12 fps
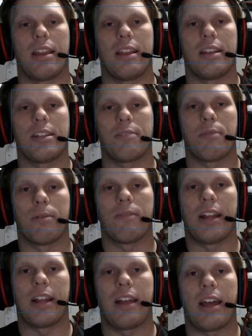This would
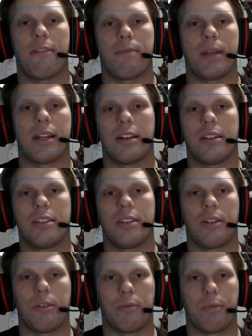prevent life because
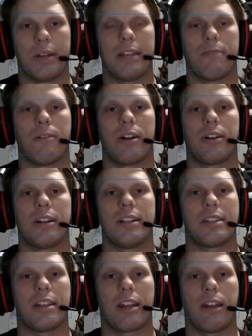we need water in
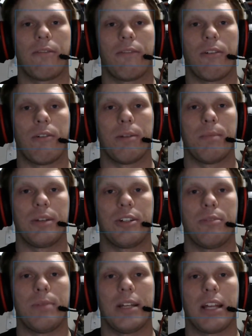its liquid form
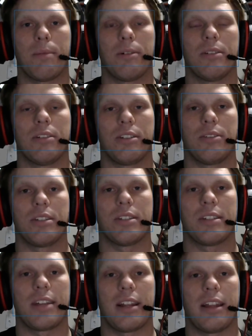to be able to
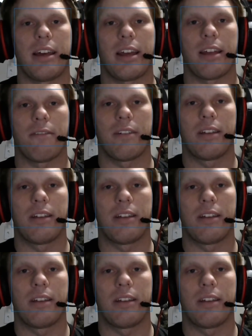sustain life.